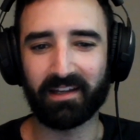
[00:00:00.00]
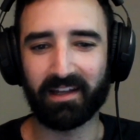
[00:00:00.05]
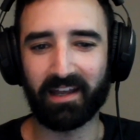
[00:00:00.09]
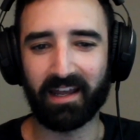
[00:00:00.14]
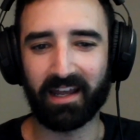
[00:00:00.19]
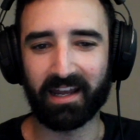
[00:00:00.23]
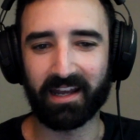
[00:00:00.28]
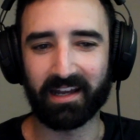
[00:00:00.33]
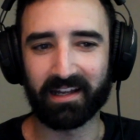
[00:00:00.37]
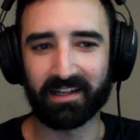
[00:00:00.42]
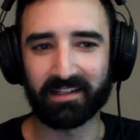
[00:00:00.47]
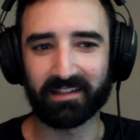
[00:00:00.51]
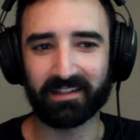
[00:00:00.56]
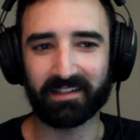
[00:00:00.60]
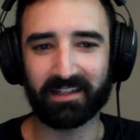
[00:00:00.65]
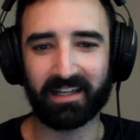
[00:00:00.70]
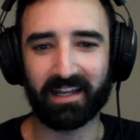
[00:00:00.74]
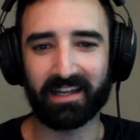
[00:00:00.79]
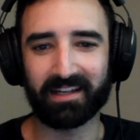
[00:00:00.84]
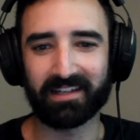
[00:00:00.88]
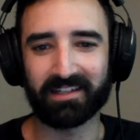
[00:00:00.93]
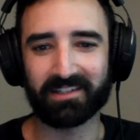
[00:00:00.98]
And
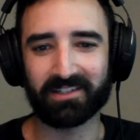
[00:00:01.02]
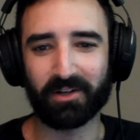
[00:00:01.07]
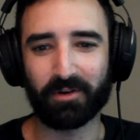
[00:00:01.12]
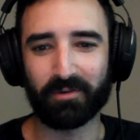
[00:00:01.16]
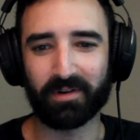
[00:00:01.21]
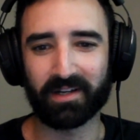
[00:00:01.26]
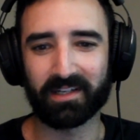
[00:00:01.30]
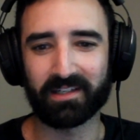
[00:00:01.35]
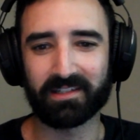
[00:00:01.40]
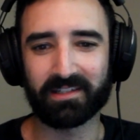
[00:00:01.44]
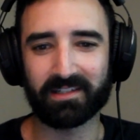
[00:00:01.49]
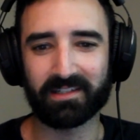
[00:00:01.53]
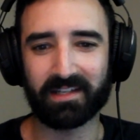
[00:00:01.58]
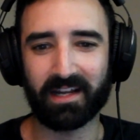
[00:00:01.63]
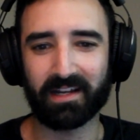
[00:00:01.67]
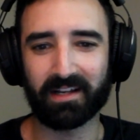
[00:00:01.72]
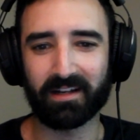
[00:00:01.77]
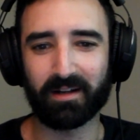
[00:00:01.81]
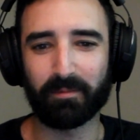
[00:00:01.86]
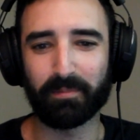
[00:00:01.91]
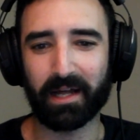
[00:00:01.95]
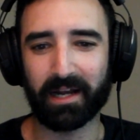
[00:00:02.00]
Candace Owens said
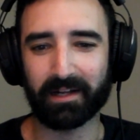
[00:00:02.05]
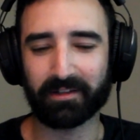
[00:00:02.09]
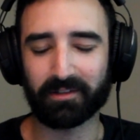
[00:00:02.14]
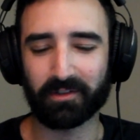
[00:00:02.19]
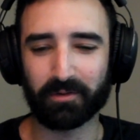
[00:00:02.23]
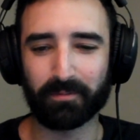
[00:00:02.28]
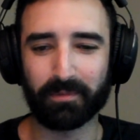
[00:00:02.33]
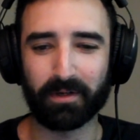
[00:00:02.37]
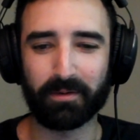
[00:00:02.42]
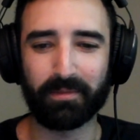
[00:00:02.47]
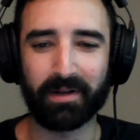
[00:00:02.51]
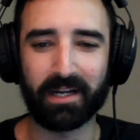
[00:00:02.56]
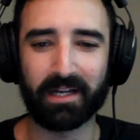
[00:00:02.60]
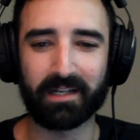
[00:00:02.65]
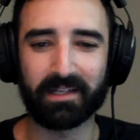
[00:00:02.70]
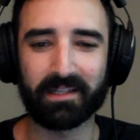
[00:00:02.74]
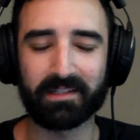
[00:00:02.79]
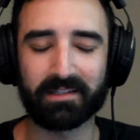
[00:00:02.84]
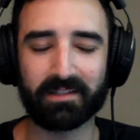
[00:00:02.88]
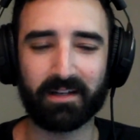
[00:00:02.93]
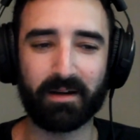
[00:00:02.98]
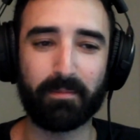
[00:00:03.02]
a black Little Mermaid is